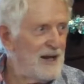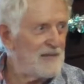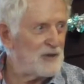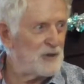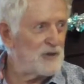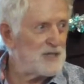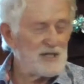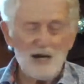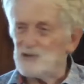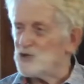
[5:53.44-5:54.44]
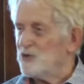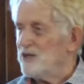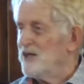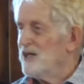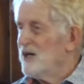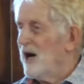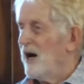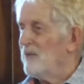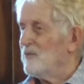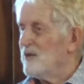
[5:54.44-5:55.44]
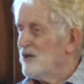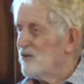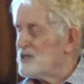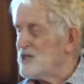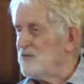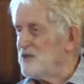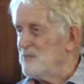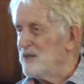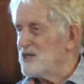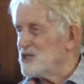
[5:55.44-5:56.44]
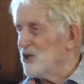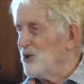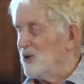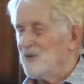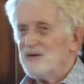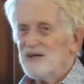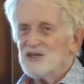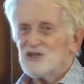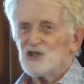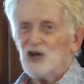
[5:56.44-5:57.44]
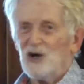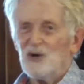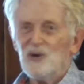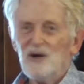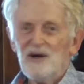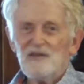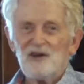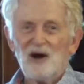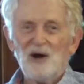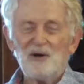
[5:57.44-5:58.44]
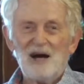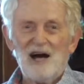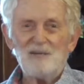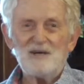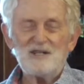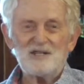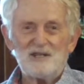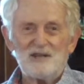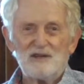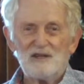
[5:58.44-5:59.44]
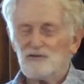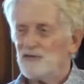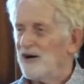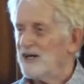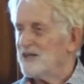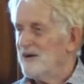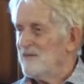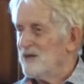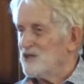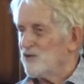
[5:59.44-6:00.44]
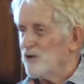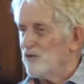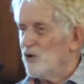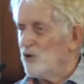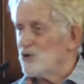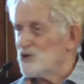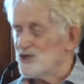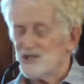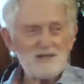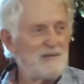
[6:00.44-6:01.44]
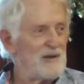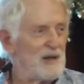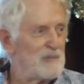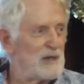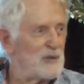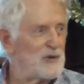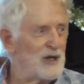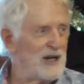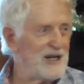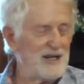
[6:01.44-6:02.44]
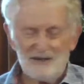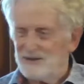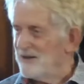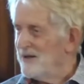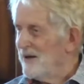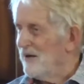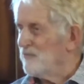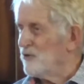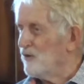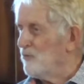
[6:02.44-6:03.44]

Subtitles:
And they drew this tapestry 70 metres long to show their own armies in the fight, and it's full of horses and people dying and full